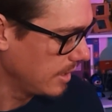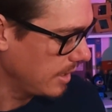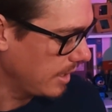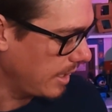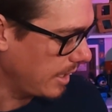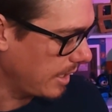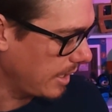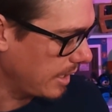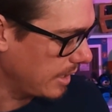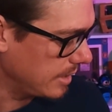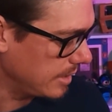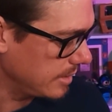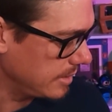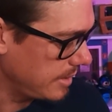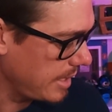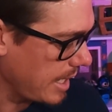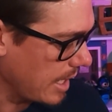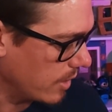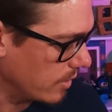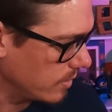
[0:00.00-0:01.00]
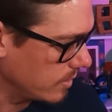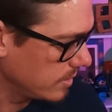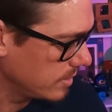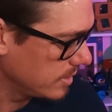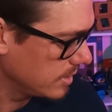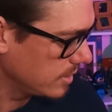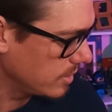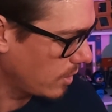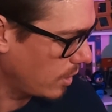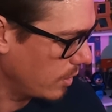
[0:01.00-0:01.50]
Now,
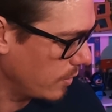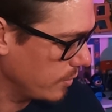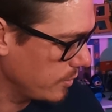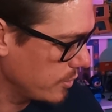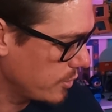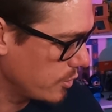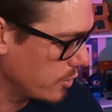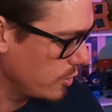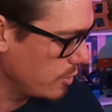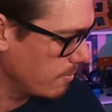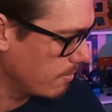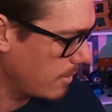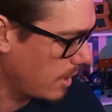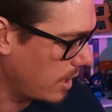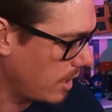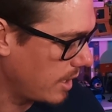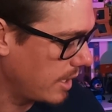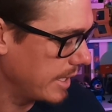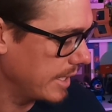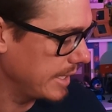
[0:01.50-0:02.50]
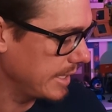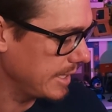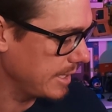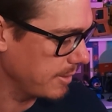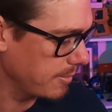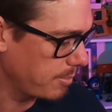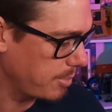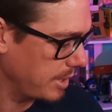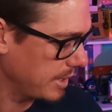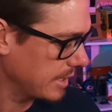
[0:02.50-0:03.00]
on to my
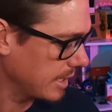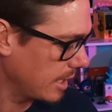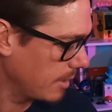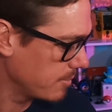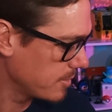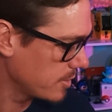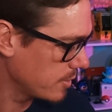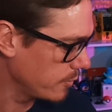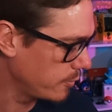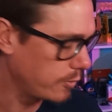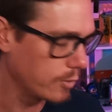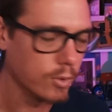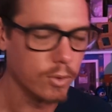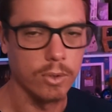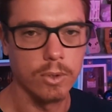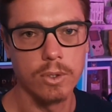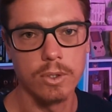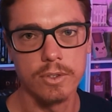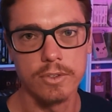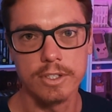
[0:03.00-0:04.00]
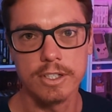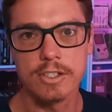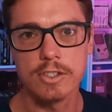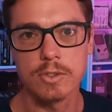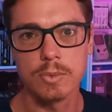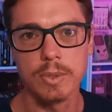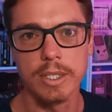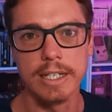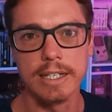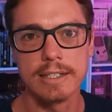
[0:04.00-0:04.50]
pickups for
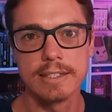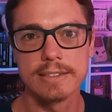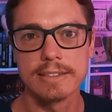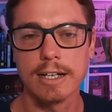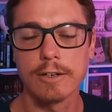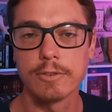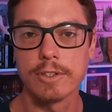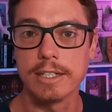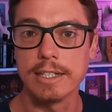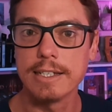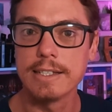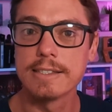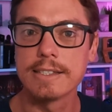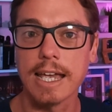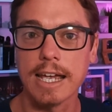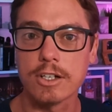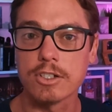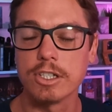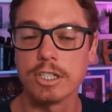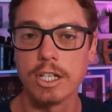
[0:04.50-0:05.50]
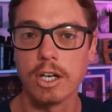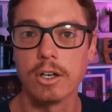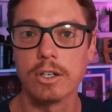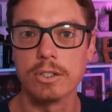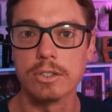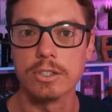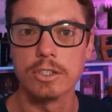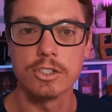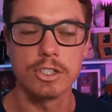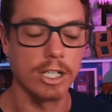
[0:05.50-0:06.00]
this week. Stuff that is actually going
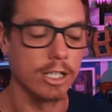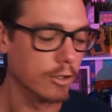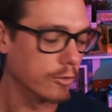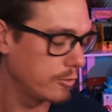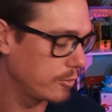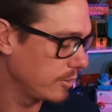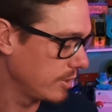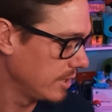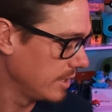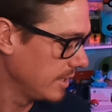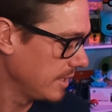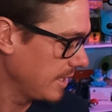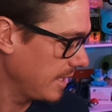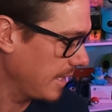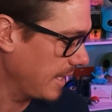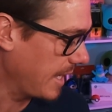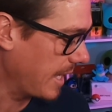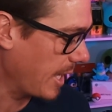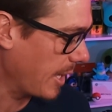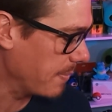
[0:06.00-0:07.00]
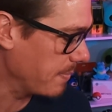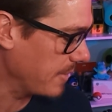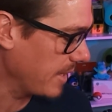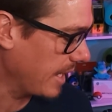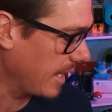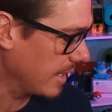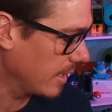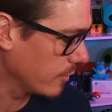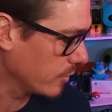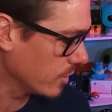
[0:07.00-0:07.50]
on the shelf. And
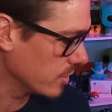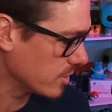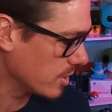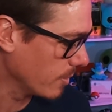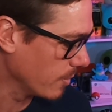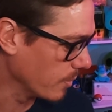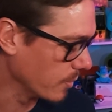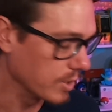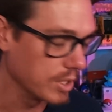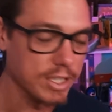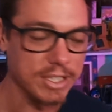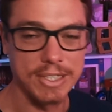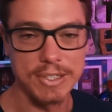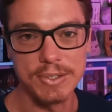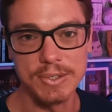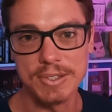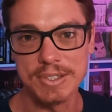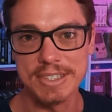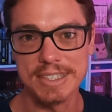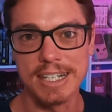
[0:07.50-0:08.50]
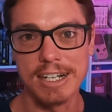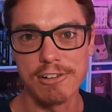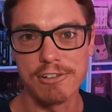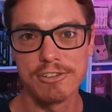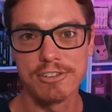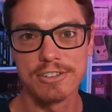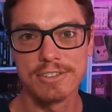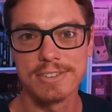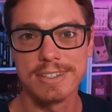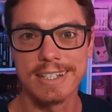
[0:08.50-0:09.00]
I've got some really good
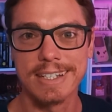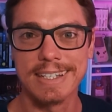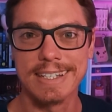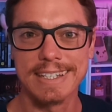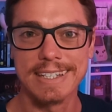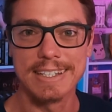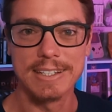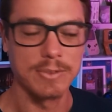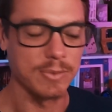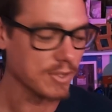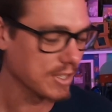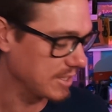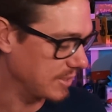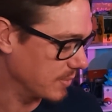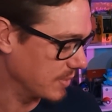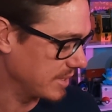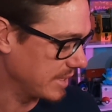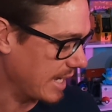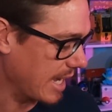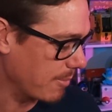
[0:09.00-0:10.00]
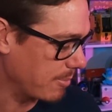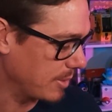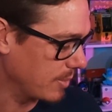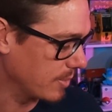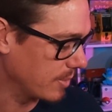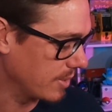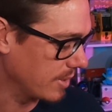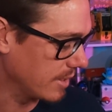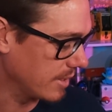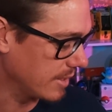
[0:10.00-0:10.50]
stuff. Really, really happy
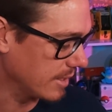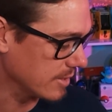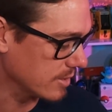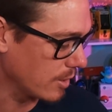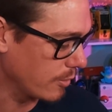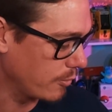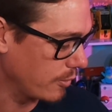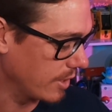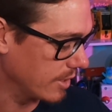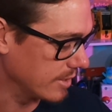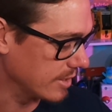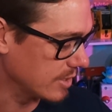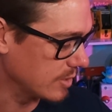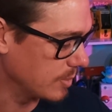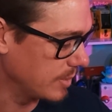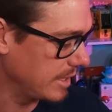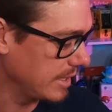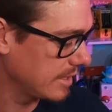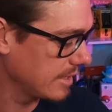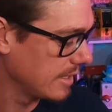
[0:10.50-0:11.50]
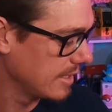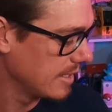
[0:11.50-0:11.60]
with the things I found this week.